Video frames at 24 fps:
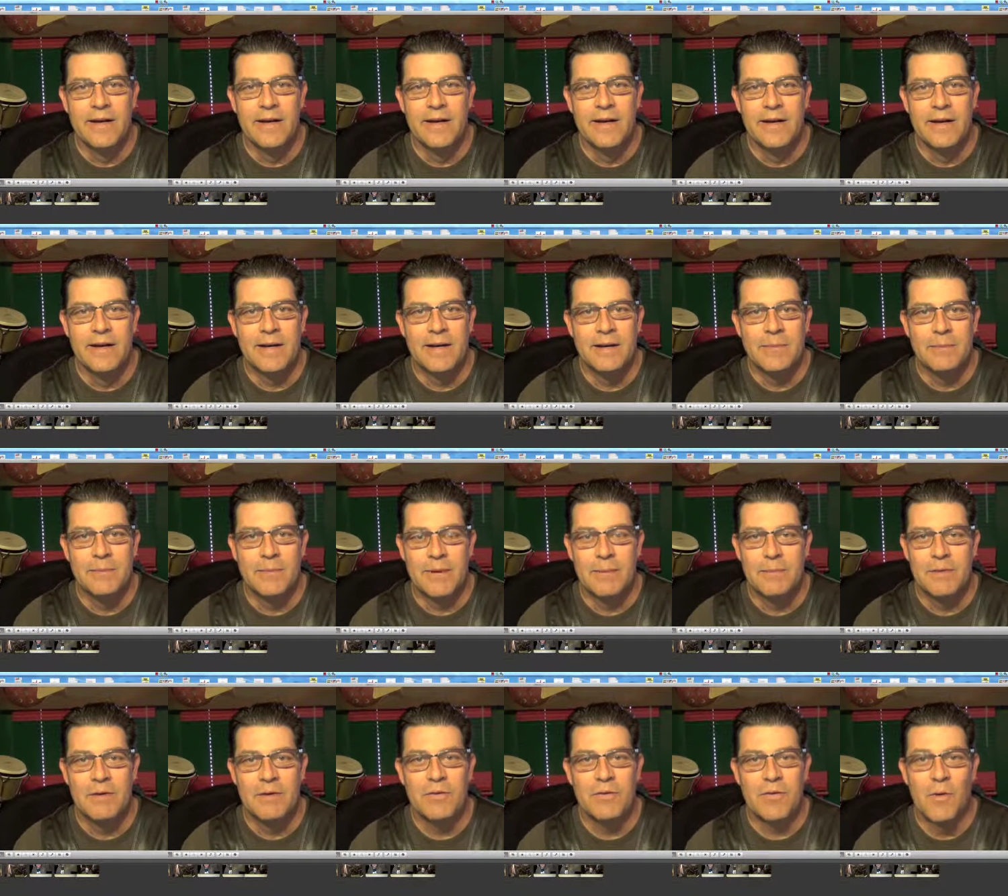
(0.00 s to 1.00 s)
I
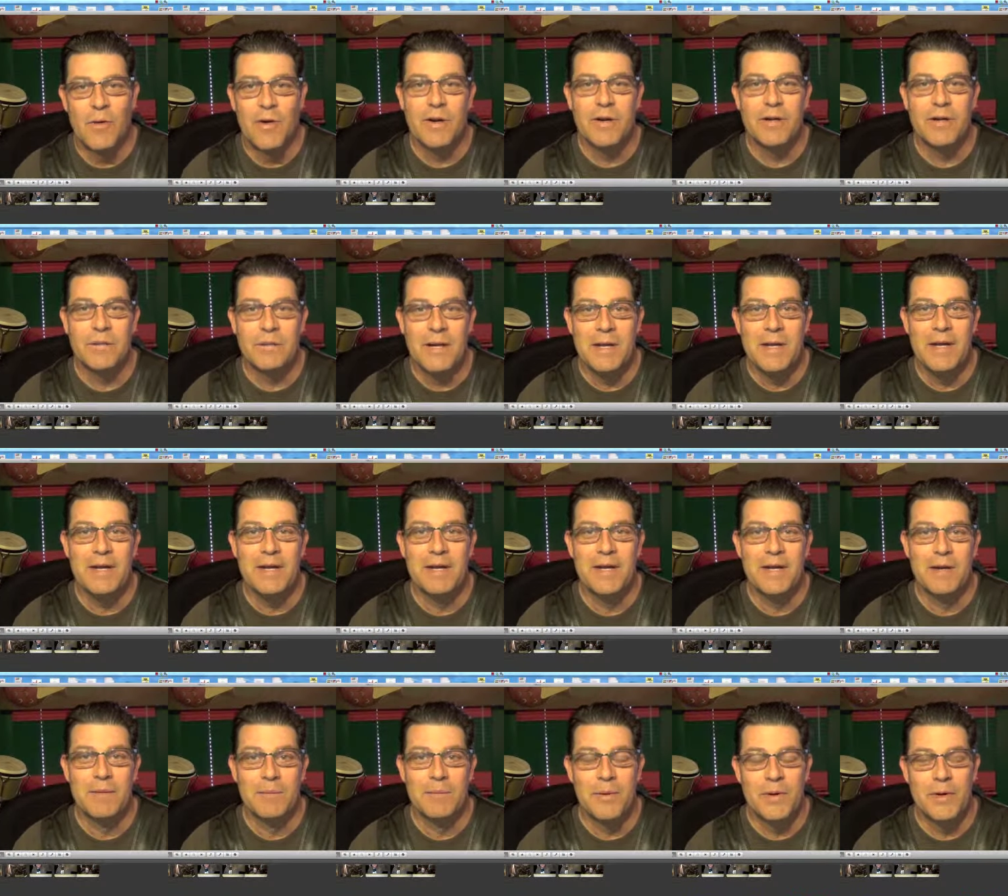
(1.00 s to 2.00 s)
look forward to meeting you
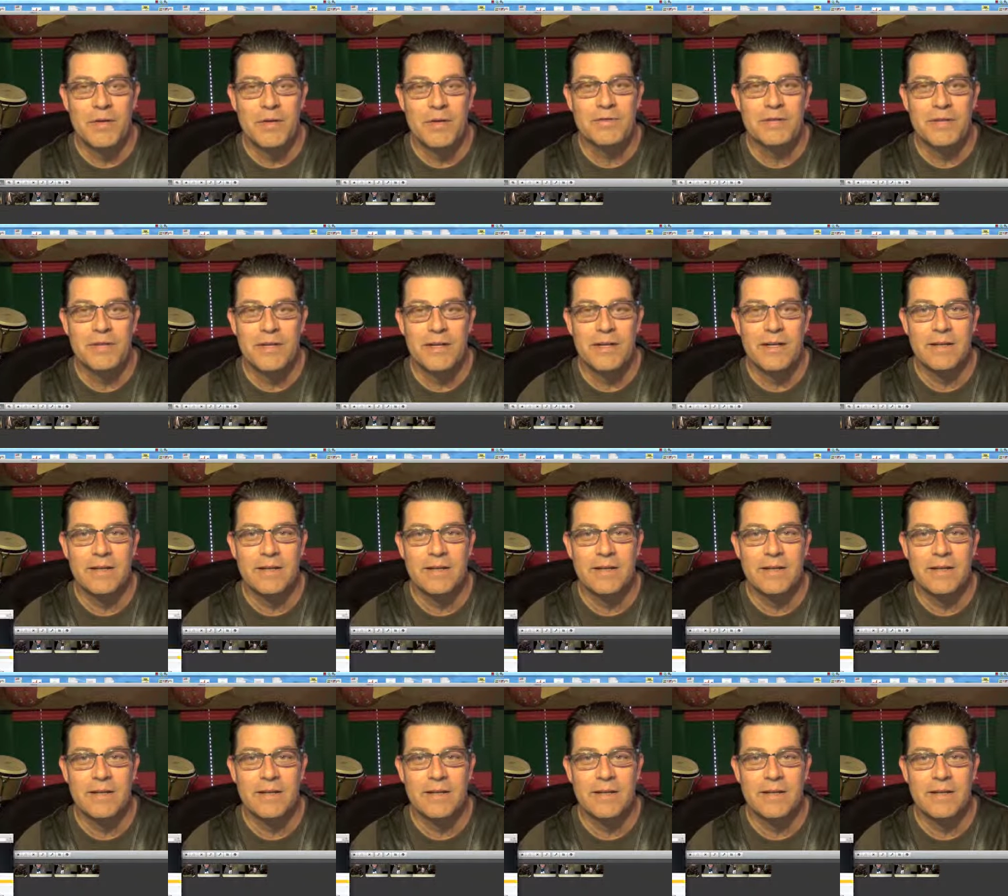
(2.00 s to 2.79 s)
in person.